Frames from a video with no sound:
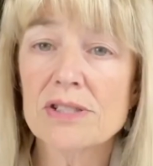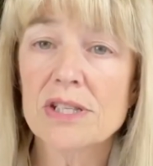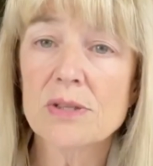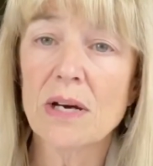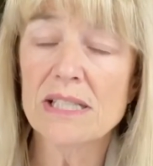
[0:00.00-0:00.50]

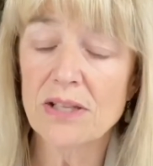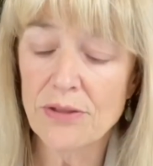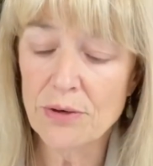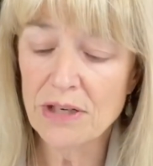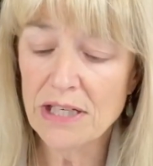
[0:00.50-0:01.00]
So I
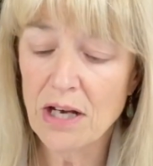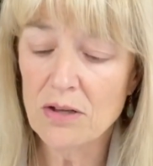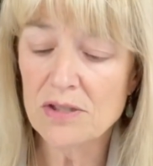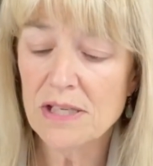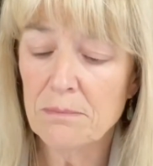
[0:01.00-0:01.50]
did
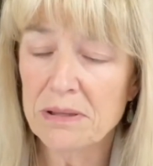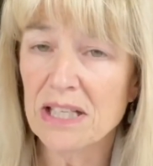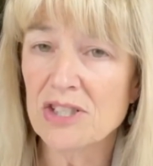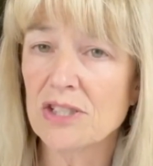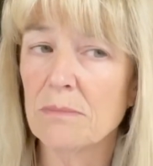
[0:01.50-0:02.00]
$30
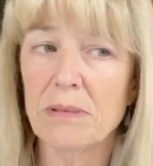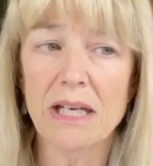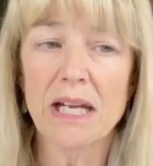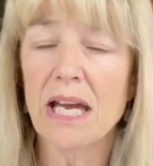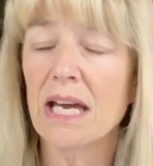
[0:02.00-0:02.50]
plus
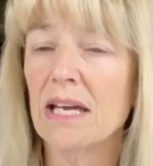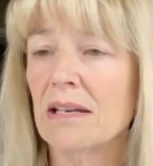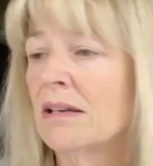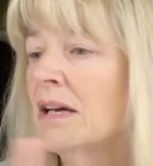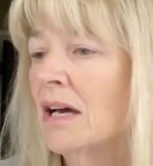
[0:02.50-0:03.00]
shipping,
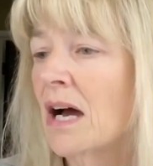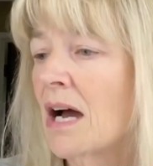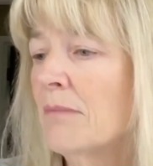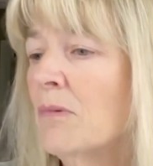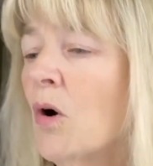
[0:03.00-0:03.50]
and
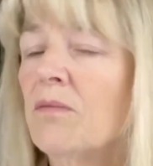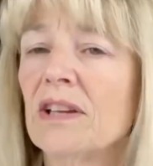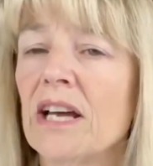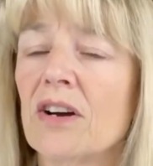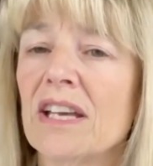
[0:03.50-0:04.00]

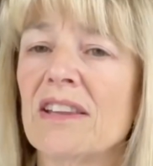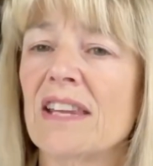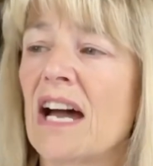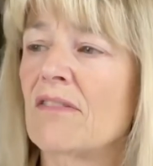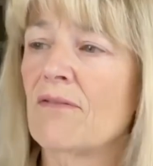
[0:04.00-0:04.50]
hopefully I'll get
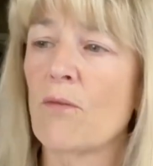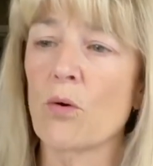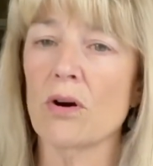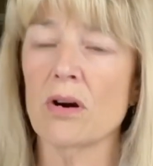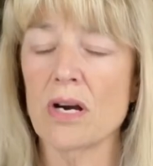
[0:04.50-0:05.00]
that
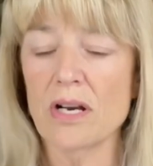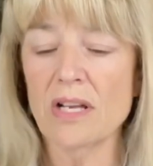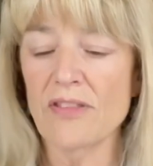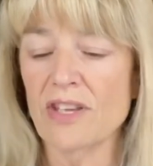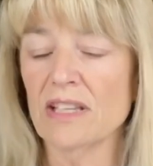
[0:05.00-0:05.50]
for
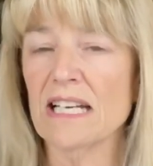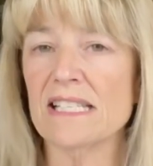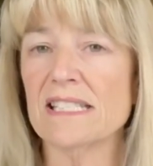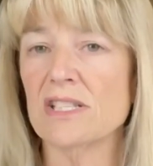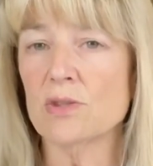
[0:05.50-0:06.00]
nothing
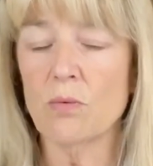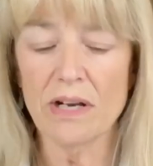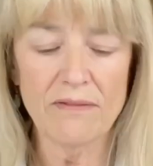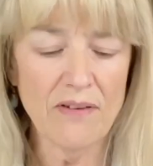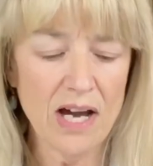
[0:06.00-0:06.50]
less than
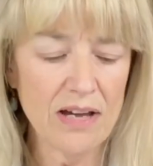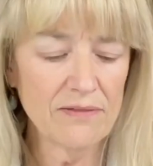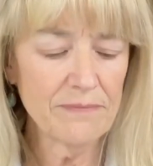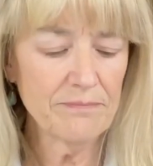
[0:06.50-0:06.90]
25.